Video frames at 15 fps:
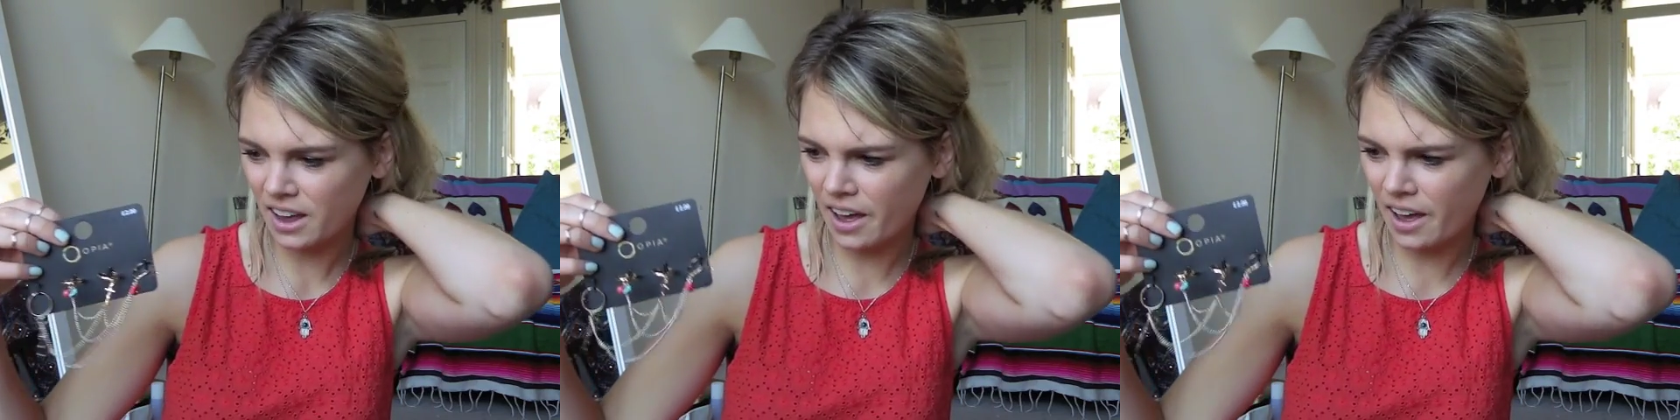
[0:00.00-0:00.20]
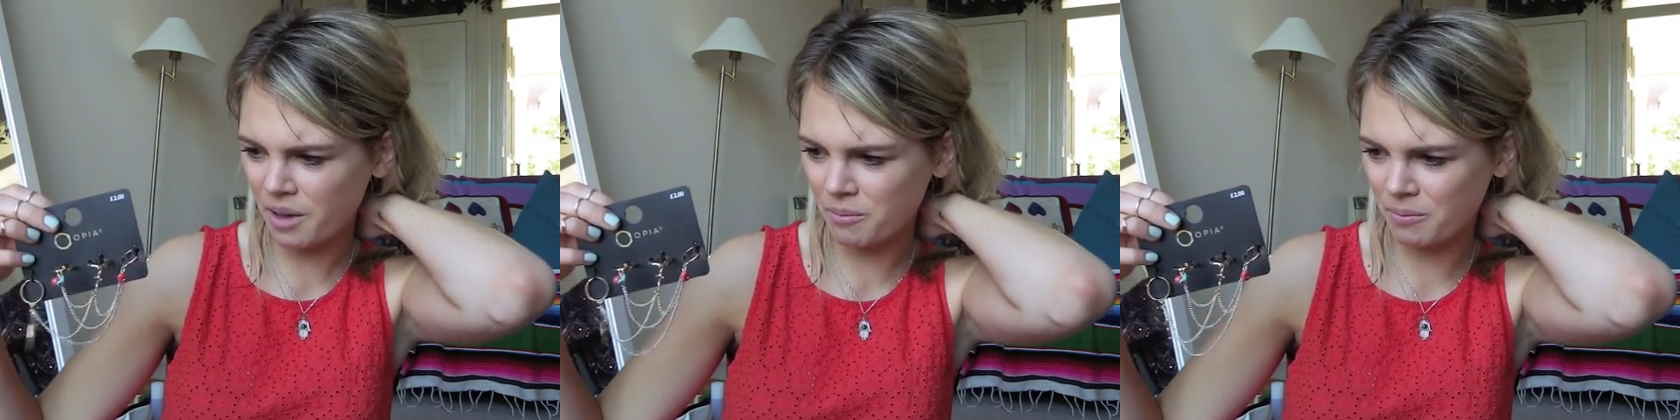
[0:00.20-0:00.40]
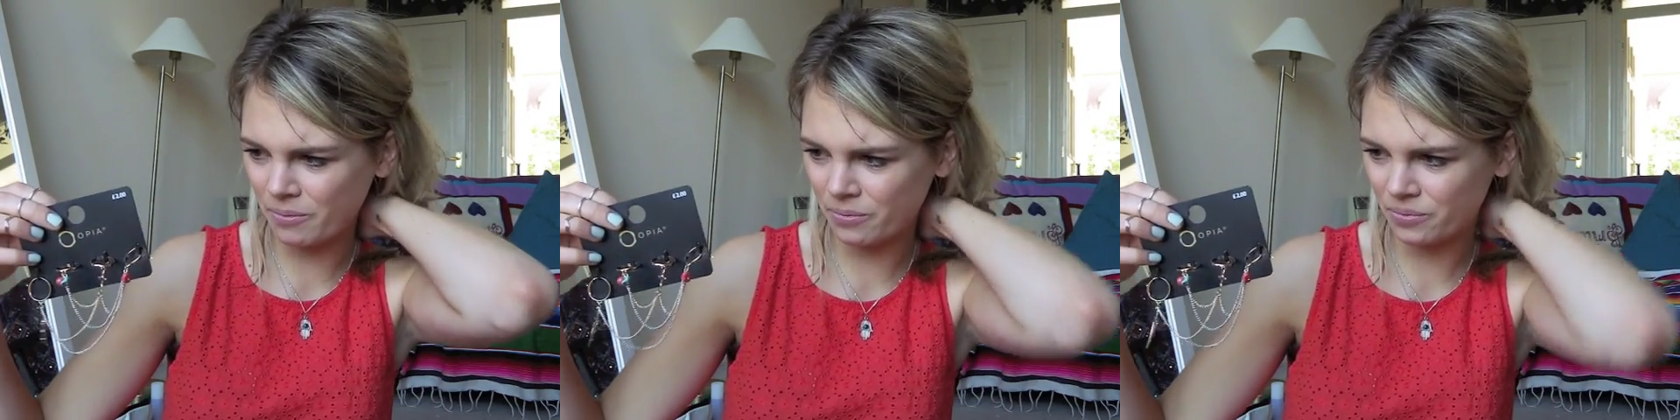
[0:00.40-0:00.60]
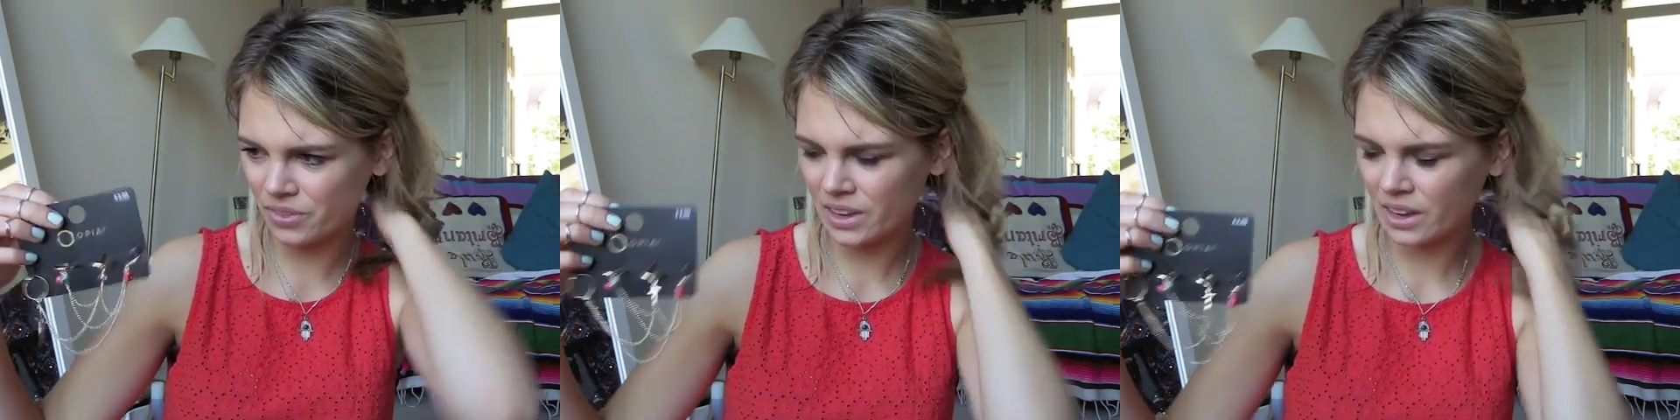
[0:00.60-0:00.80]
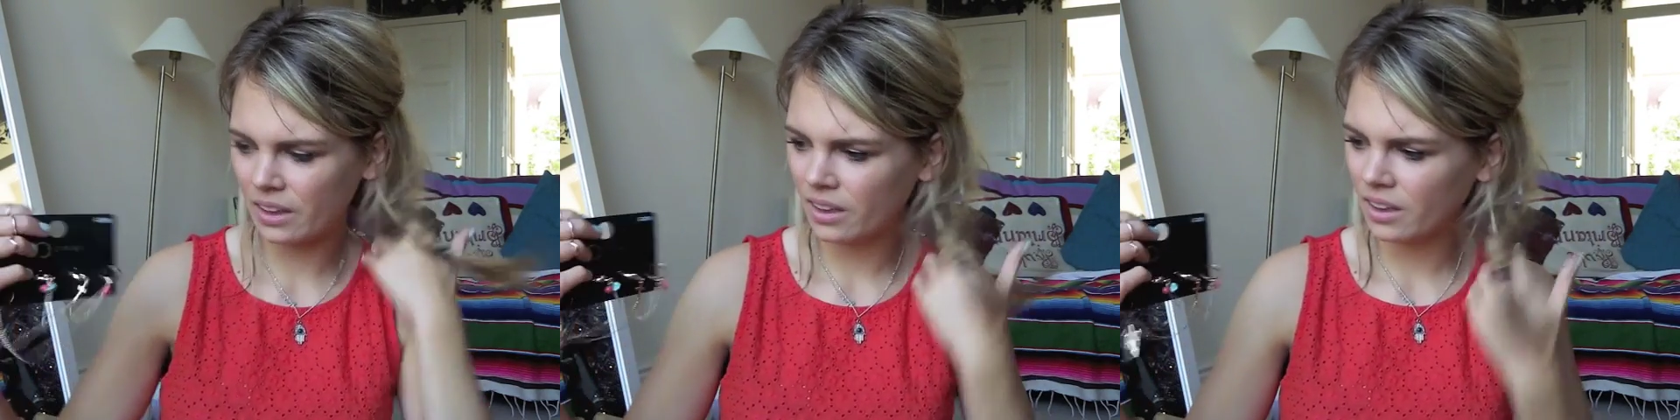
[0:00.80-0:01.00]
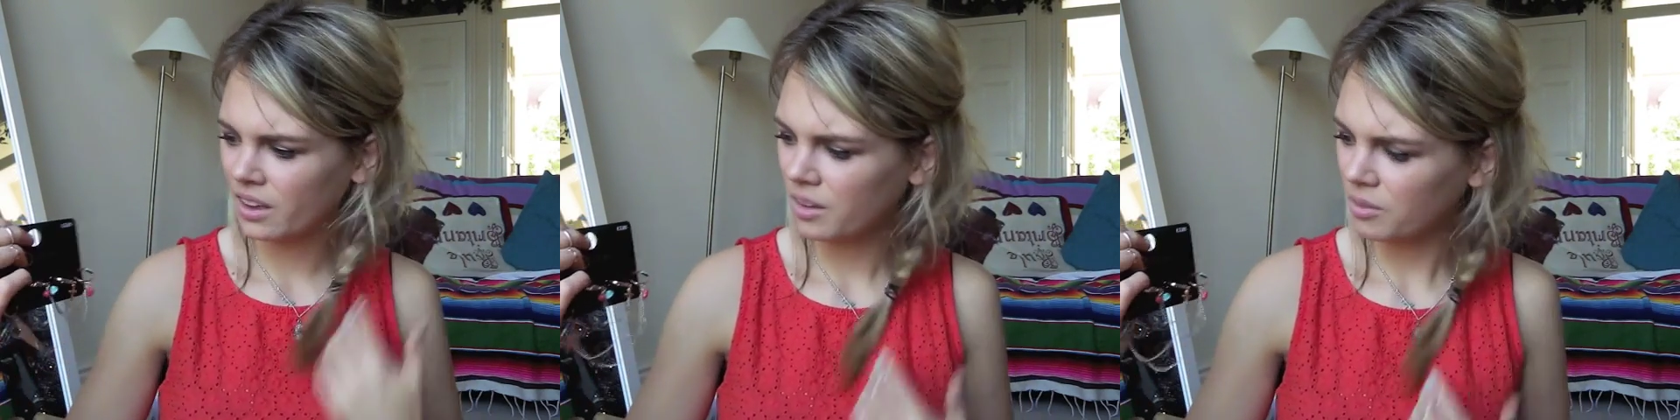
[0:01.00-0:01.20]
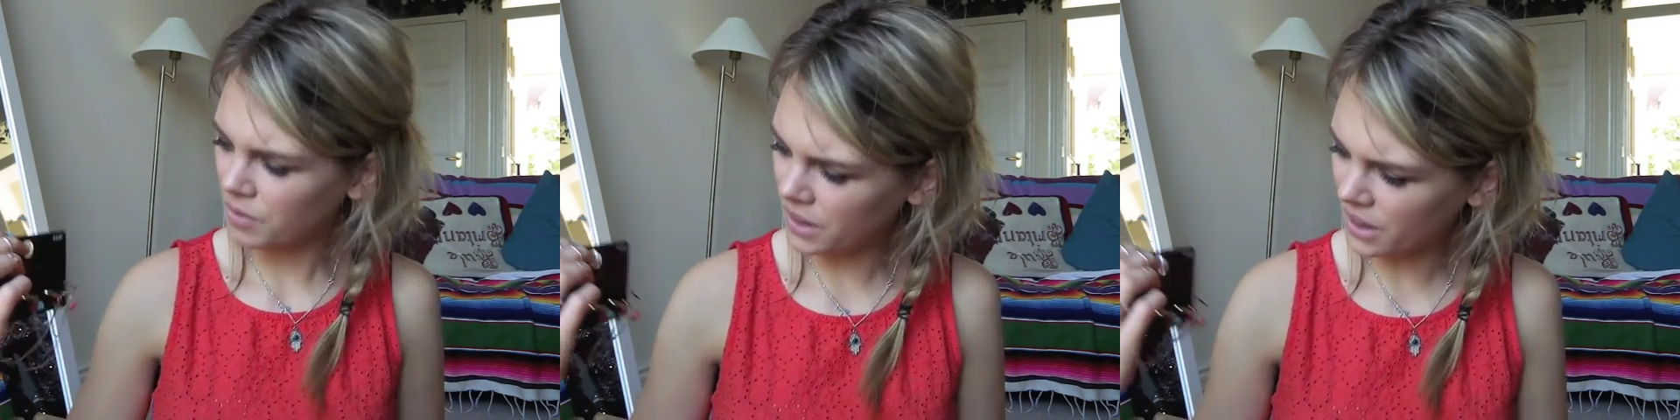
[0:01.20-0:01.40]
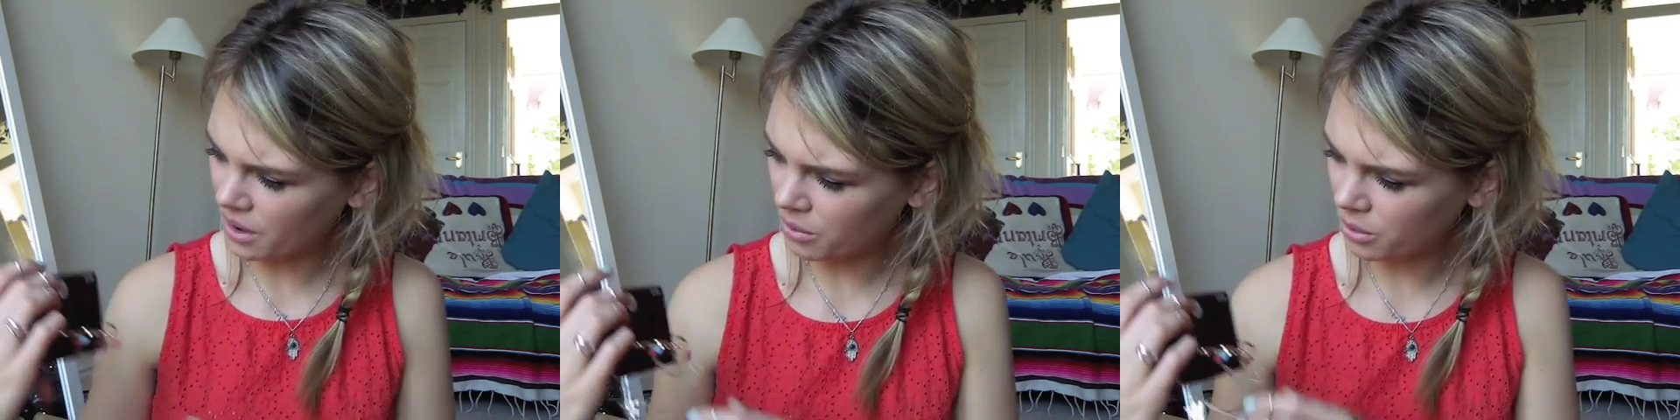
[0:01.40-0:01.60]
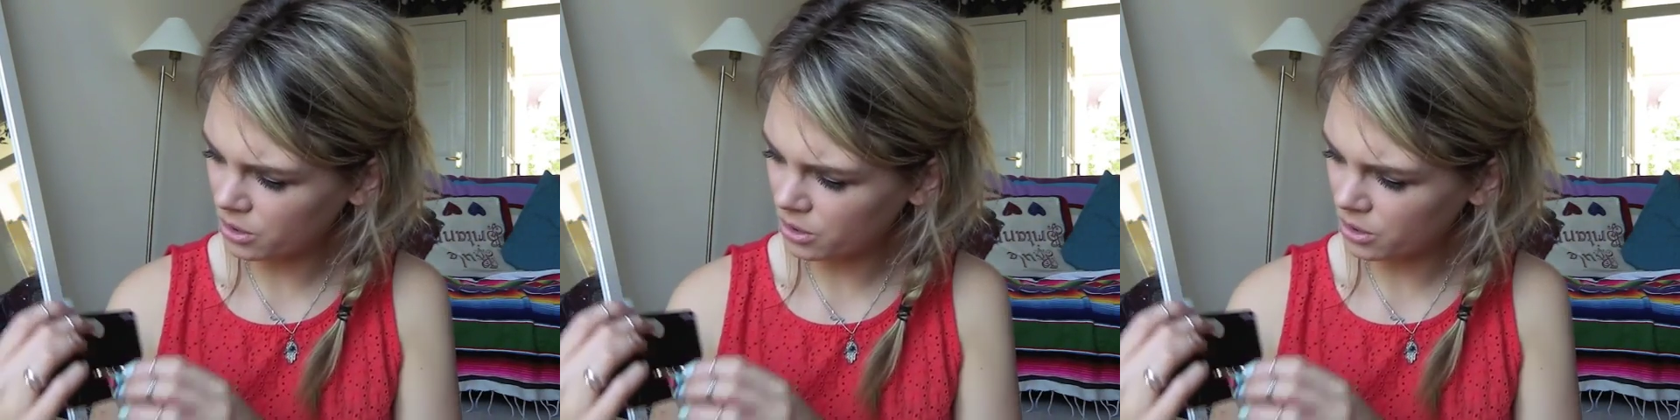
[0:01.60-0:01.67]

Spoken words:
But yeah,